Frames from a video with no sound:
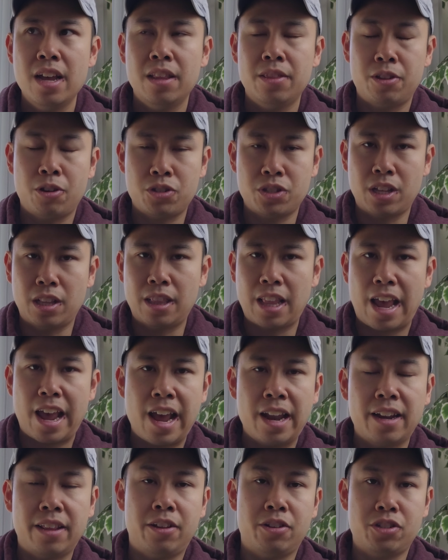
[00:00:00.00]
There's the
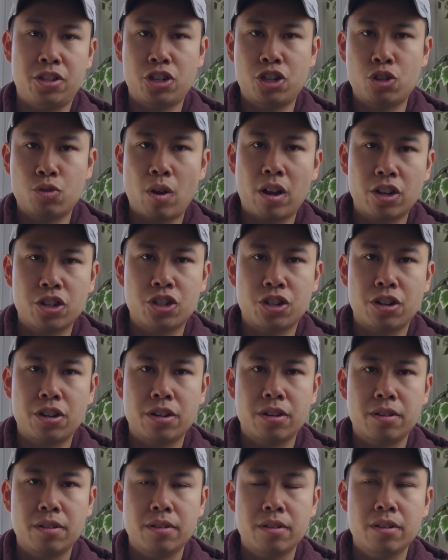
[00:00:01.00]
land and there's the
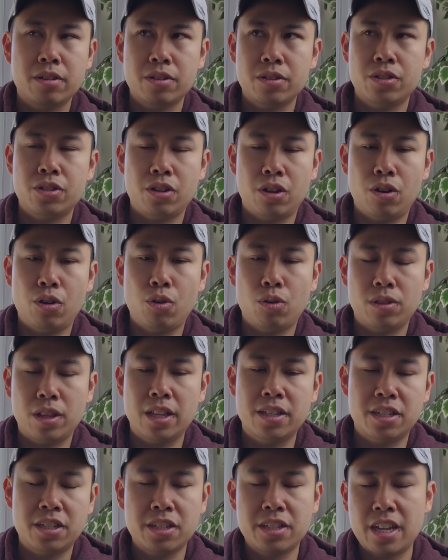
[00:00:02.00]
structure. So
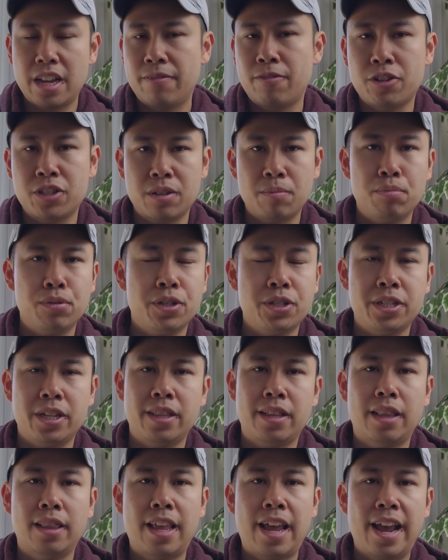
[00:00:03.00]
let's just say for simplicity,
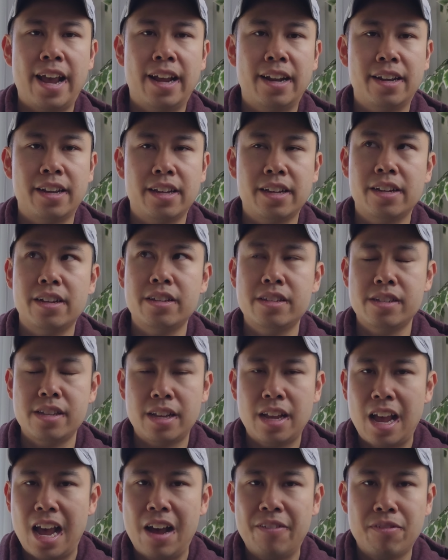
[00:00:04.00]
the land
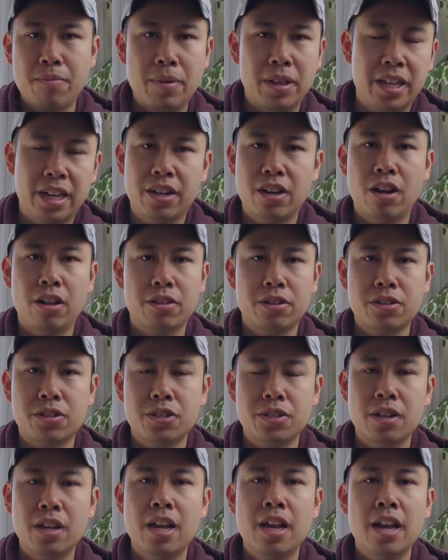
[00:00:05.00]
is
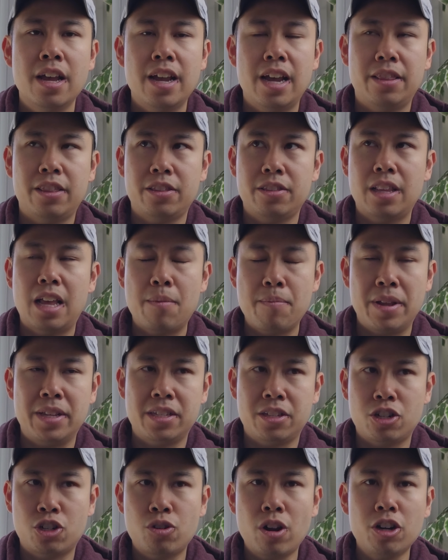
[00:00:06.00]
$500,000. And that
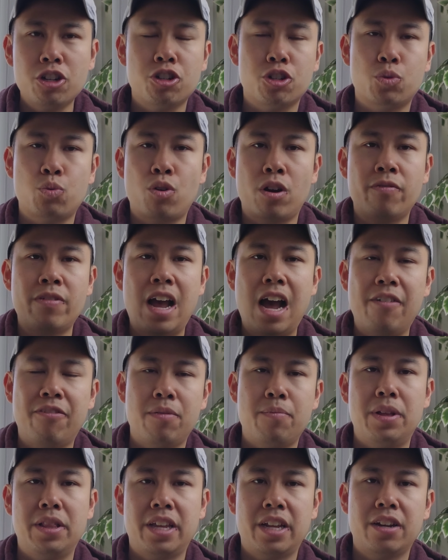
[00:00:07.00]
means the structure is worth
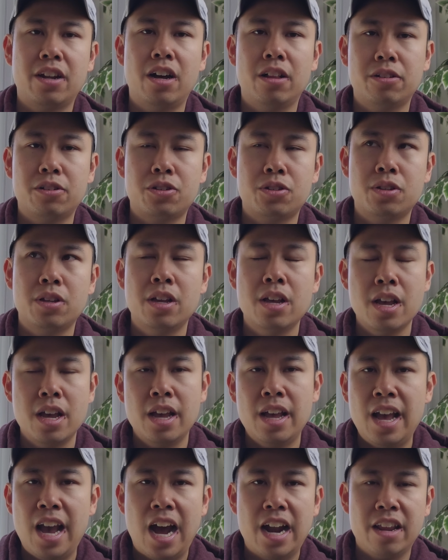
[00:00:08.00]
$500,000.
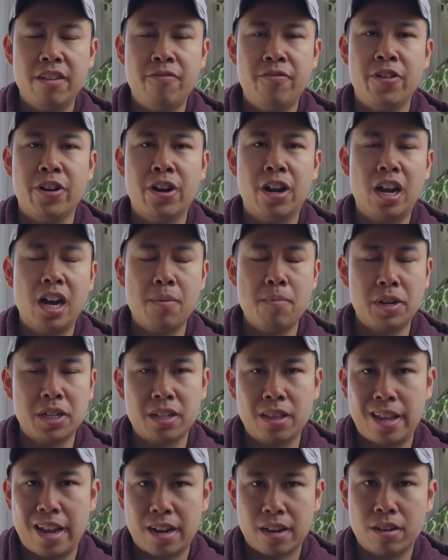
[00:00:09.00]
How do you figure out how much
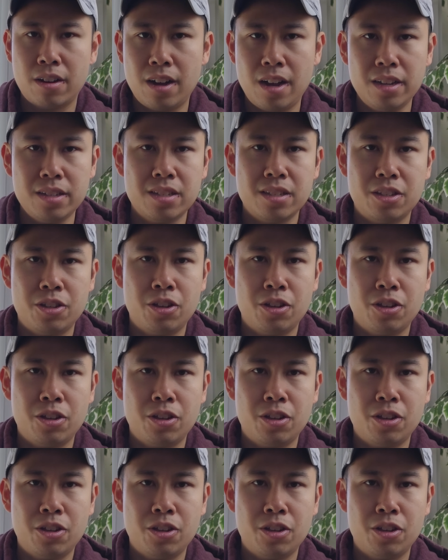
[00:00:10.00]
the land costs?